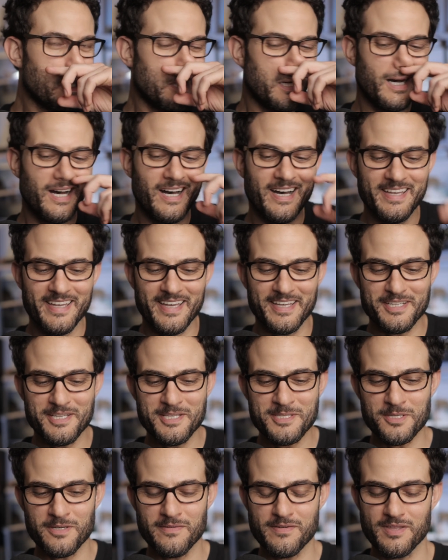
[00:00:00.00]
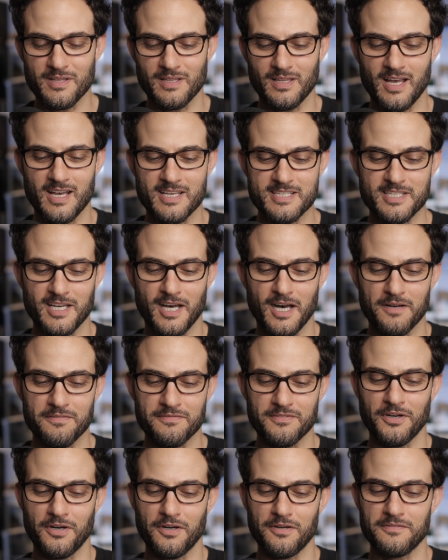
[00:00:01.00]
hiatus over the last
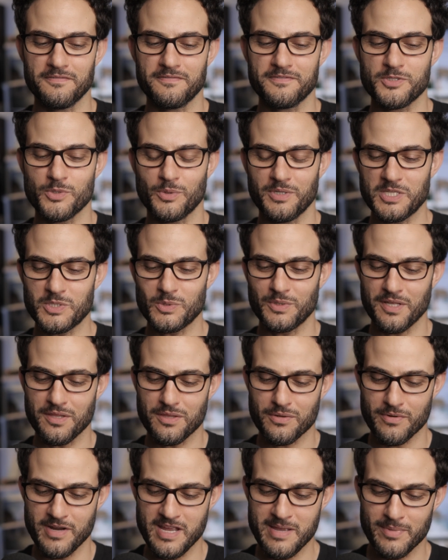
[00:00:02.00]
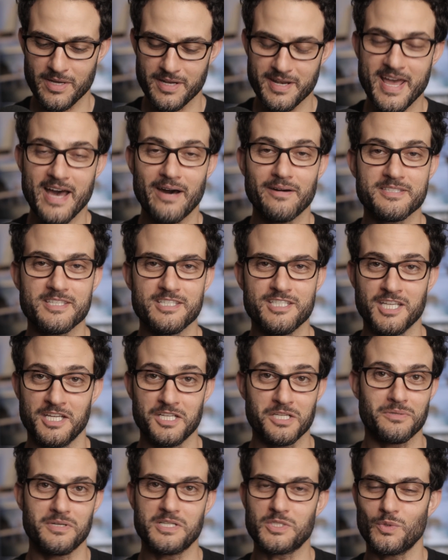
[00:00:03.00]
half of 2023, but now it's
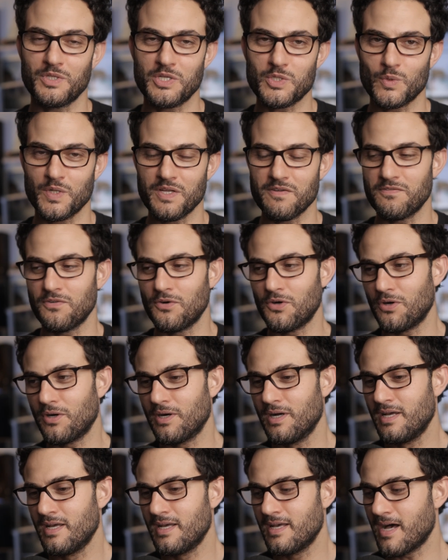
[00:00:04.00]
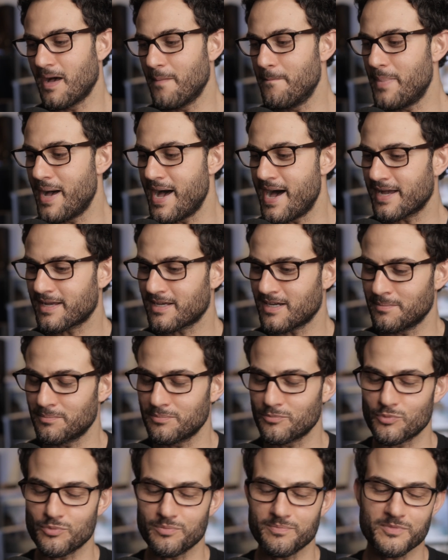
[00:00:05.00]
January 2024. I'm back.
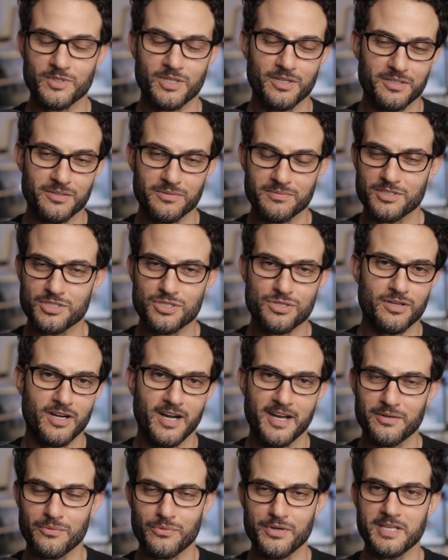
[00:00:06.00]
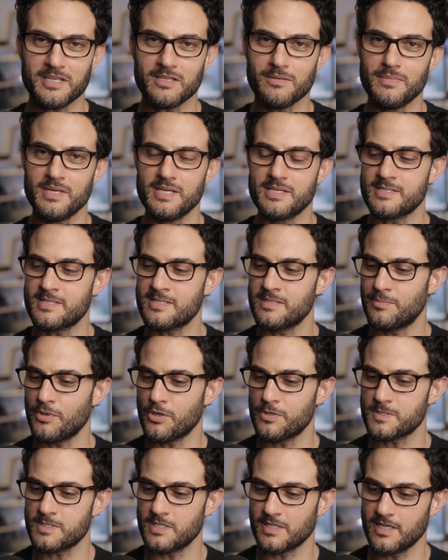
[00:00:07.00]
I'm going to try and recommit to
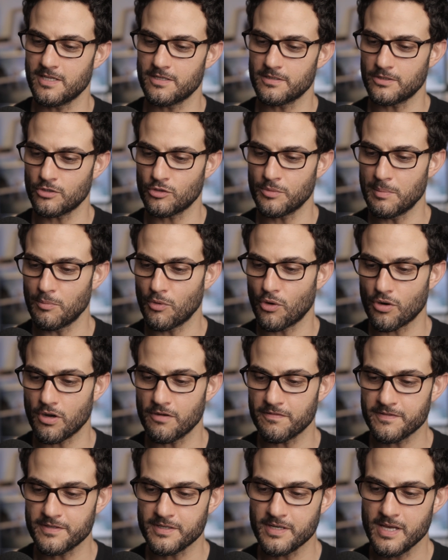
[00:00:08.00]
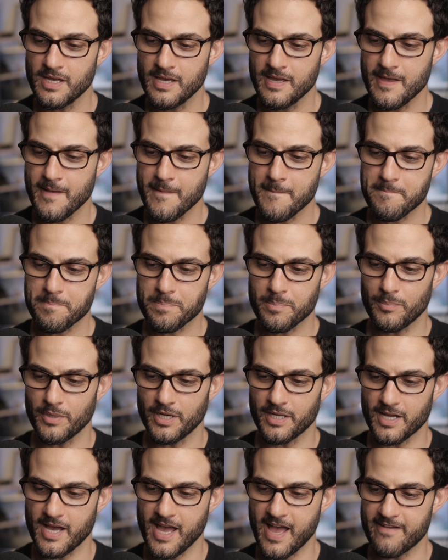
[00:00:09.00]
posting here a little bit more often,
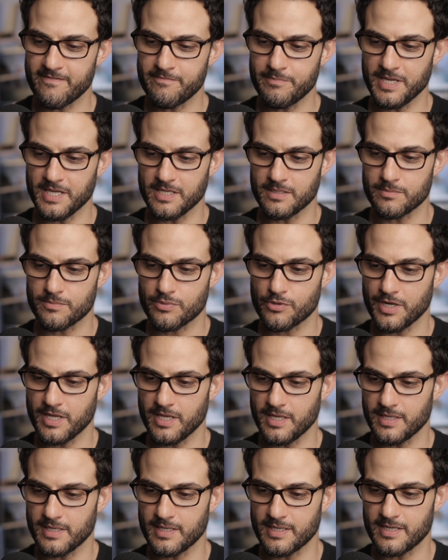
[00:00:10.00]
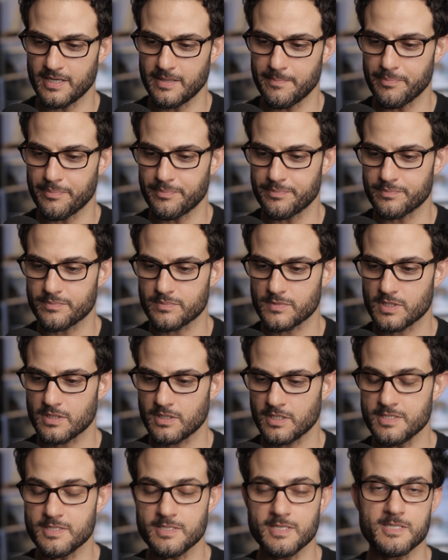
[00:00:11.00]
but I have been pretty
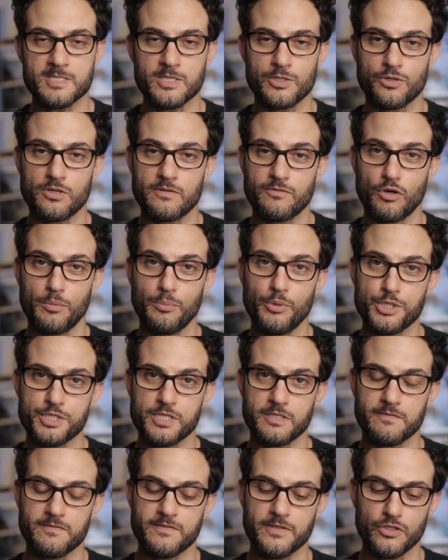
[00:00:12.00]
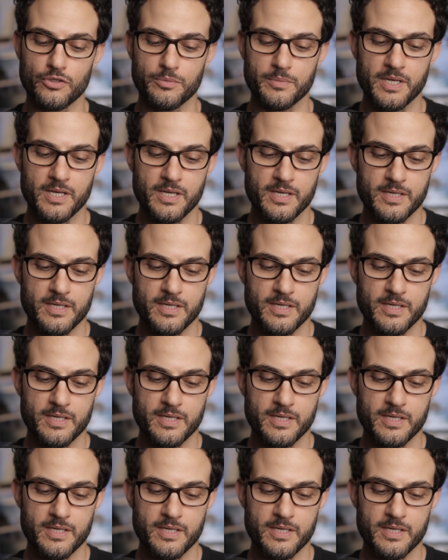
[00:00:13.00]
consistent over on pushing film.